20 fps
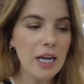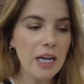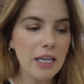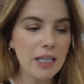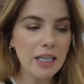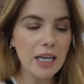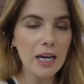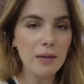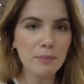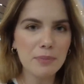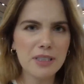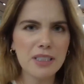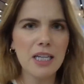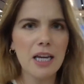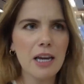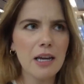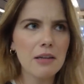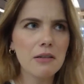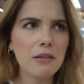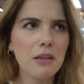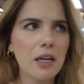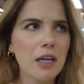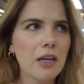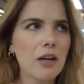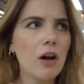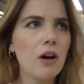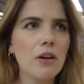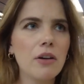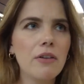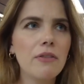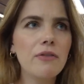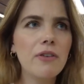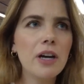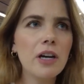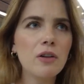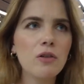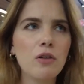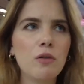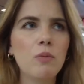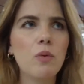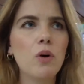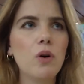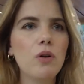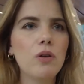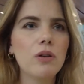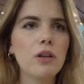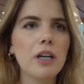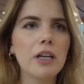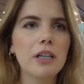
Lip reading: it kept saying like unavailable,